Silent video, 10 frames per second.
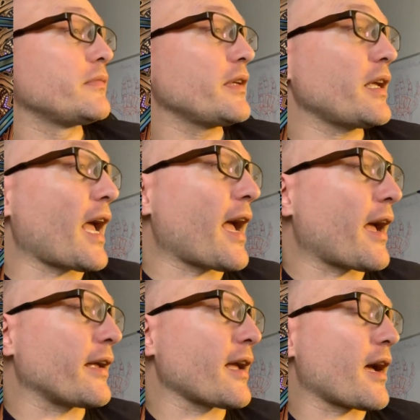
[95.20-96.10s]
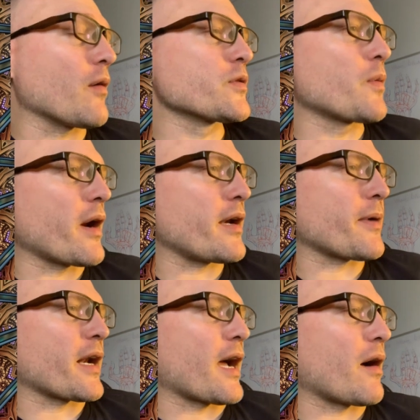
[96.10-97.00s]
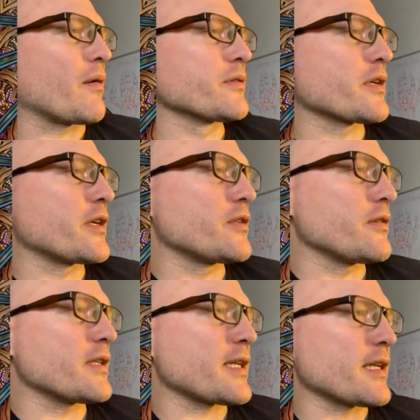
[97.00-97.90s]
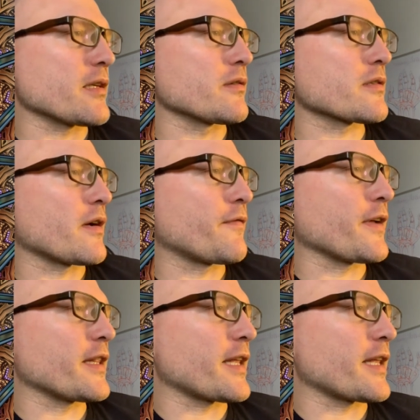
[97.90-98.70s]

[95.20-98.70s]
yeah, I was worried about how I was going to do the tentacles, so I figured